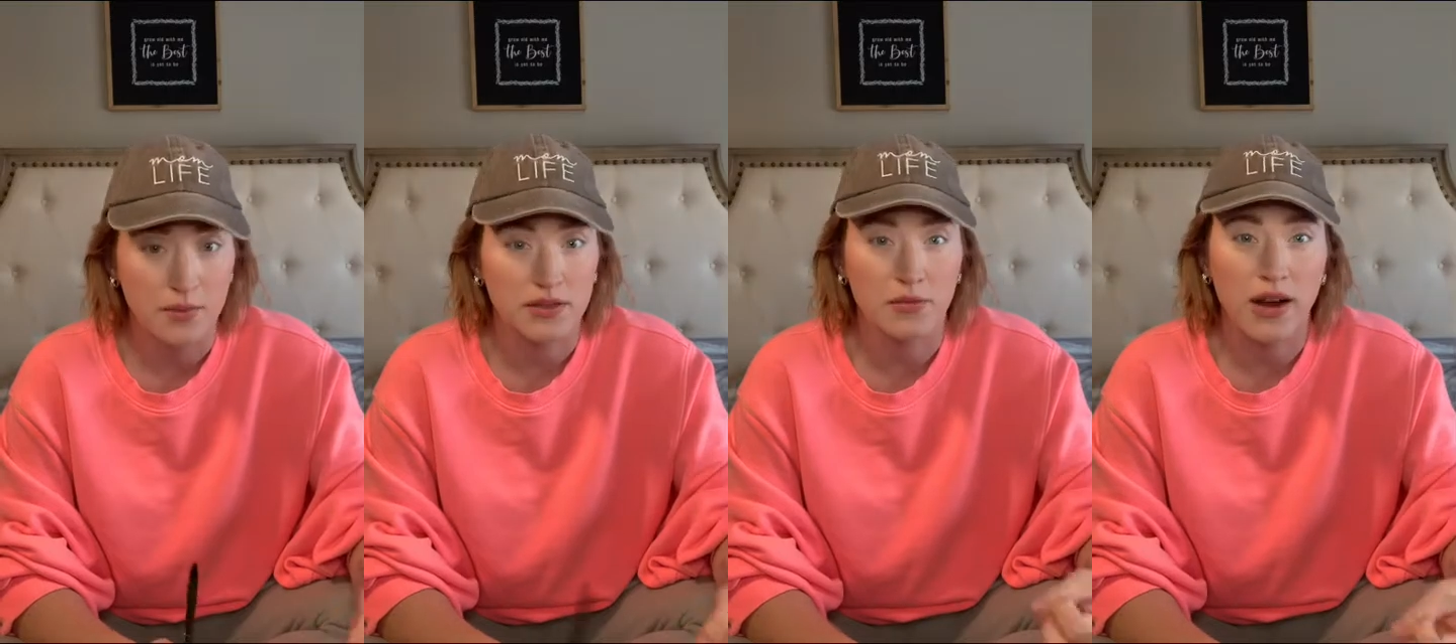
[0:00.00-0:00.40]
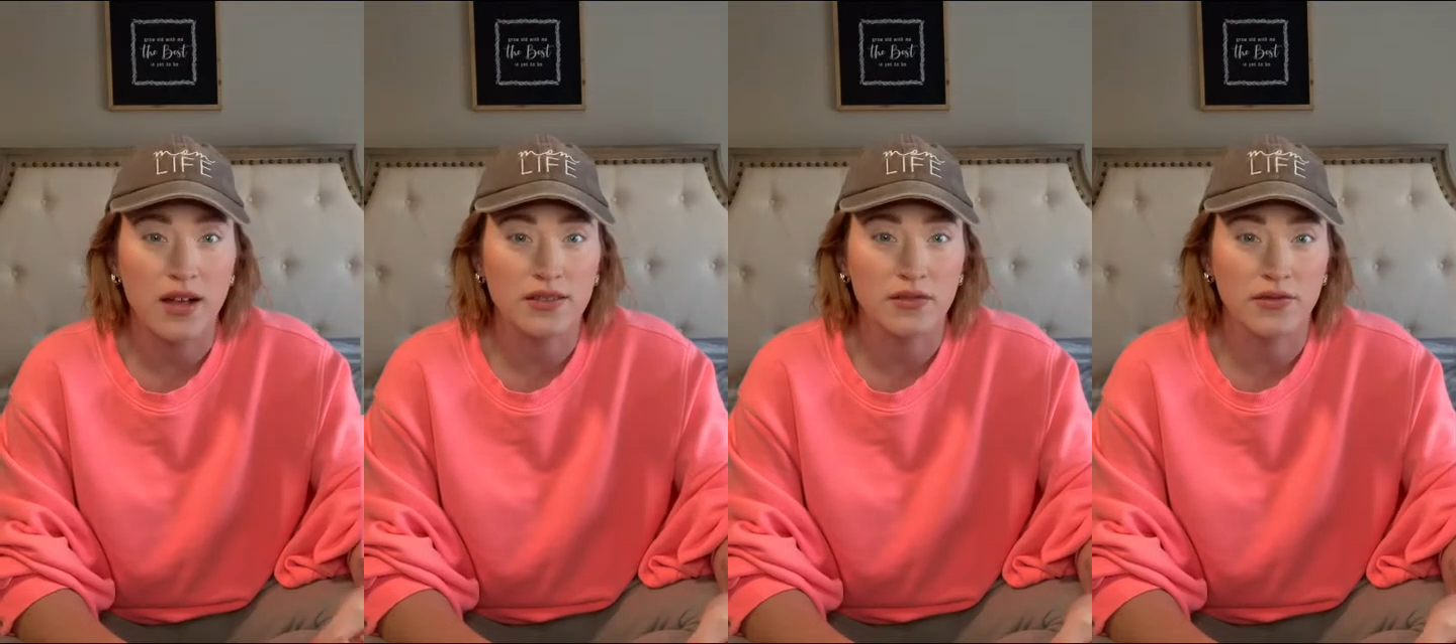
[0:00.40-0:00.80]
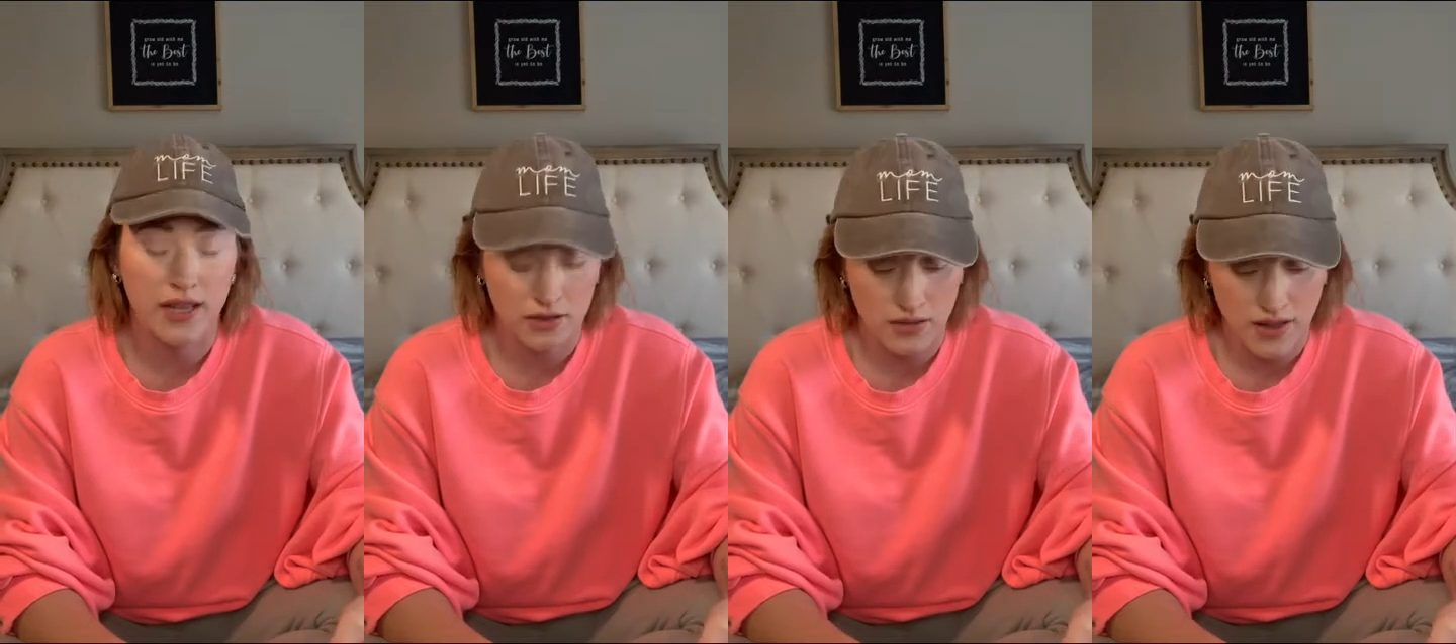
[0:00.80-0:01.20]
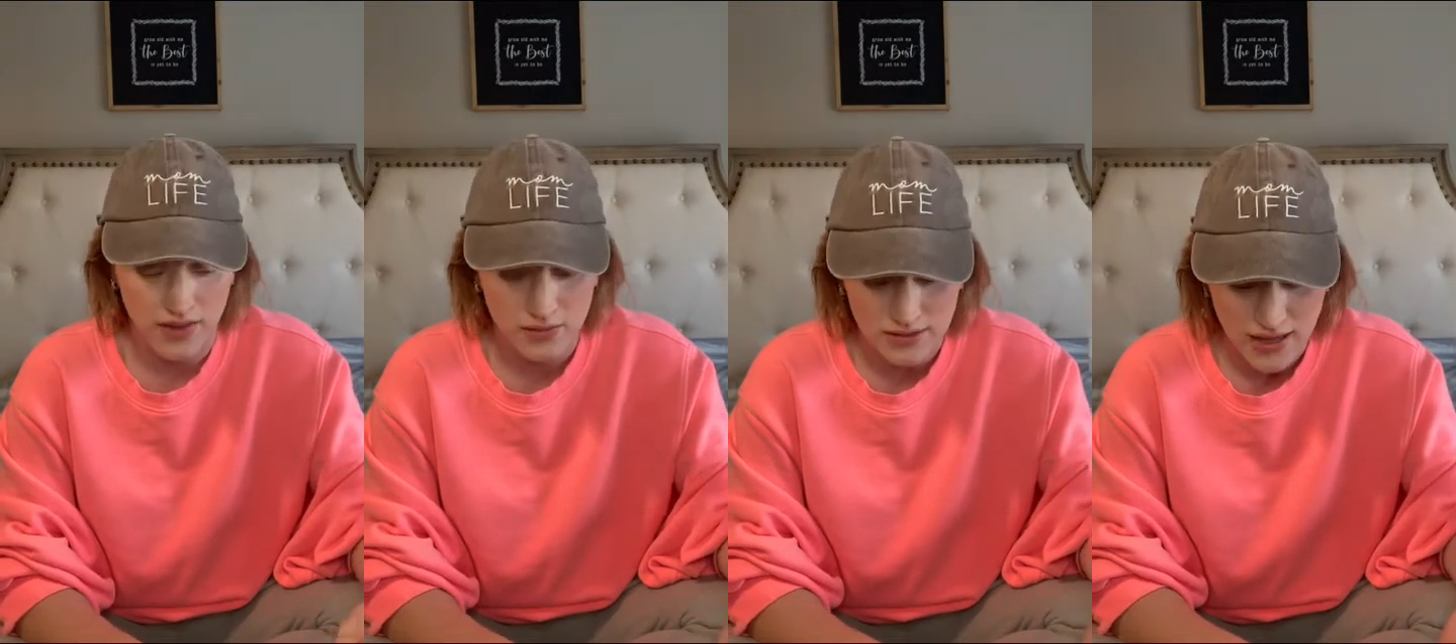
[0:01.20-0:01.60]
some rounds of, I
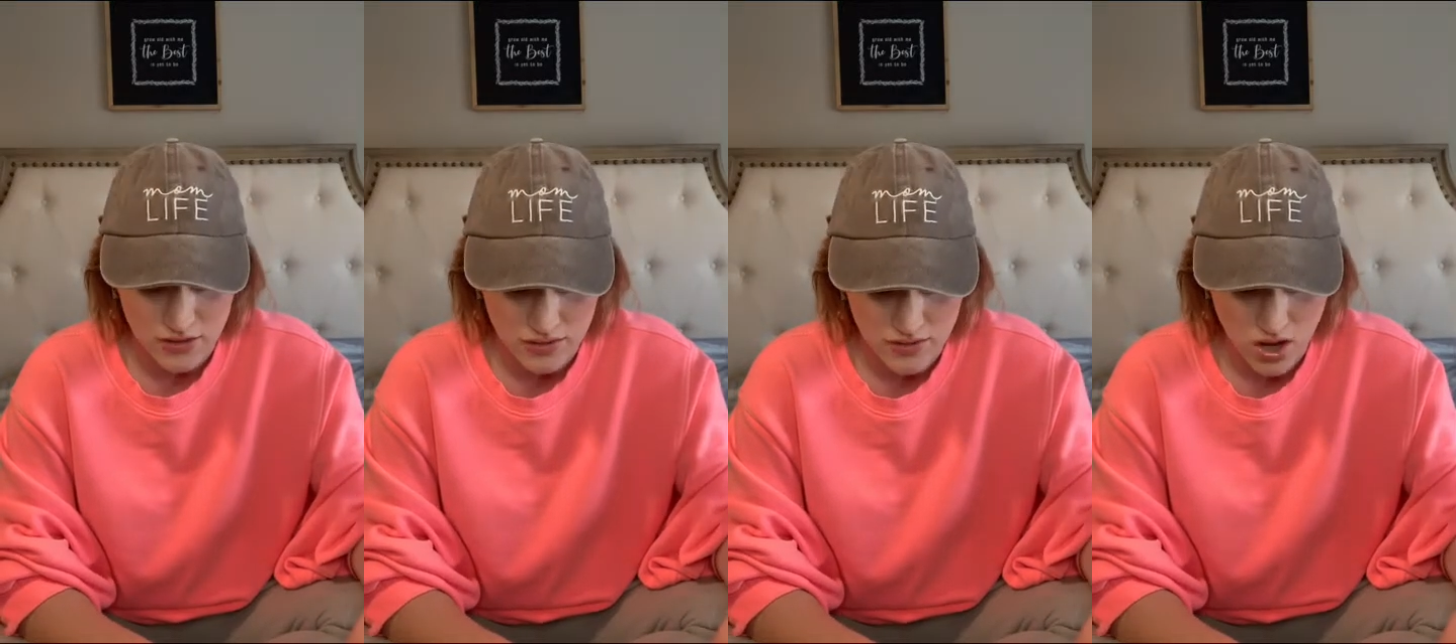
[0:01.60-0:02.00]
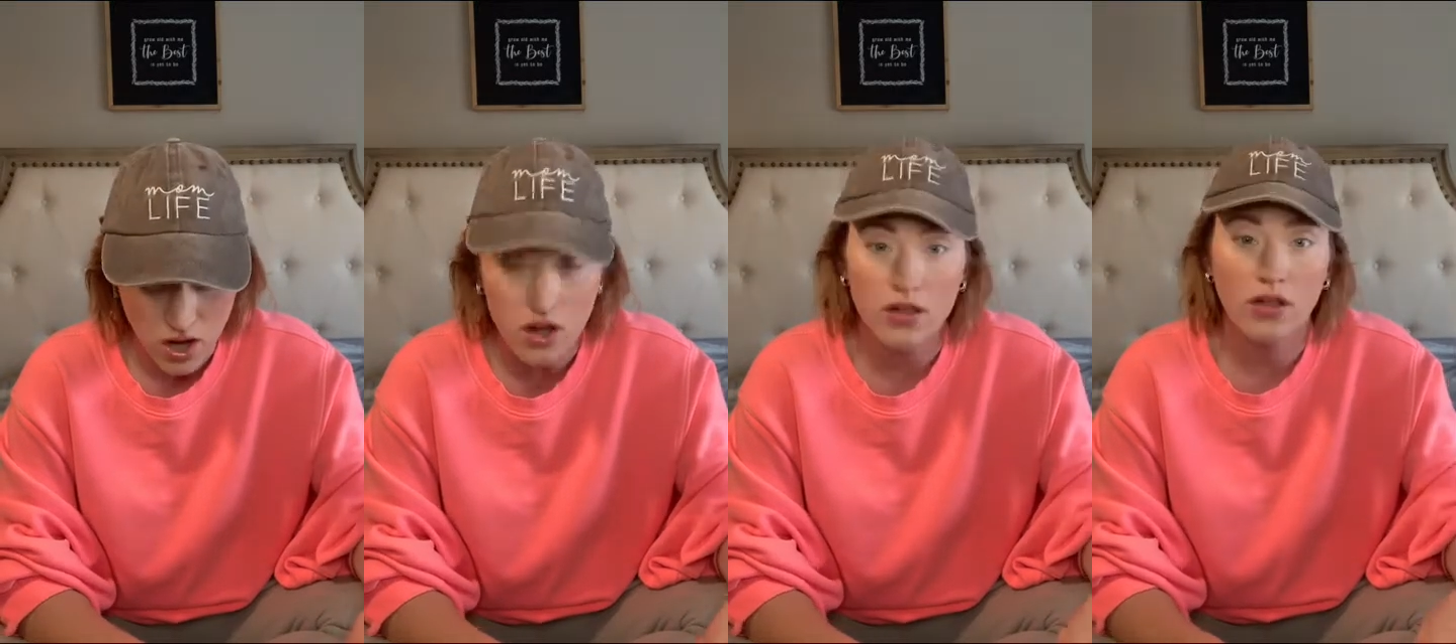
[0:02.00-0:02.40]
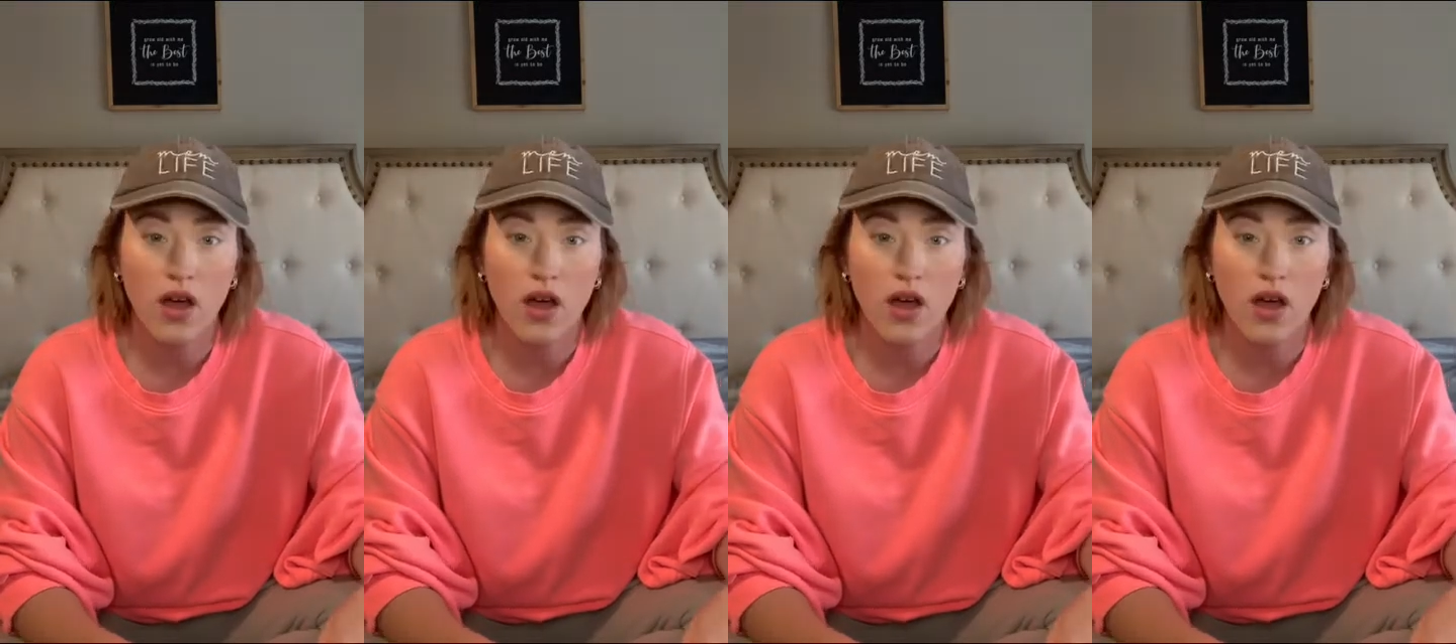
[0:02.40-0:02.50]
think it was letrozole,